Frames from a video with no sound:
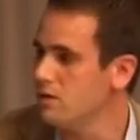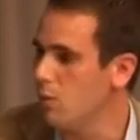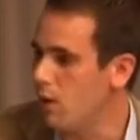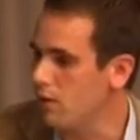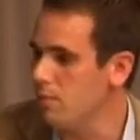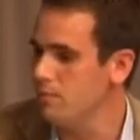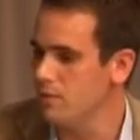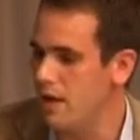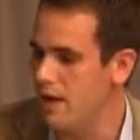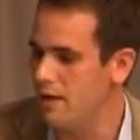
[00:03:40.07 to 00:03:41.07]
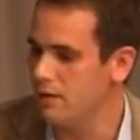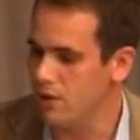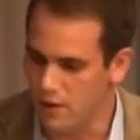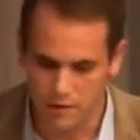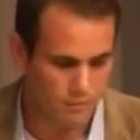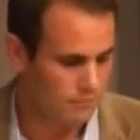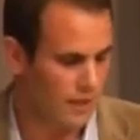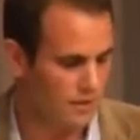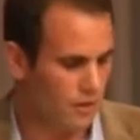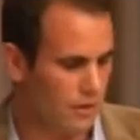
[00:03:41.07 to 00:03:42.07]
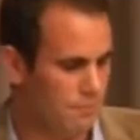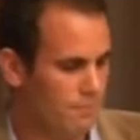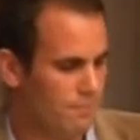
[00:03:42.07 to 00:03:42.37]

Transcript: So welcome, and go ahead and get us started.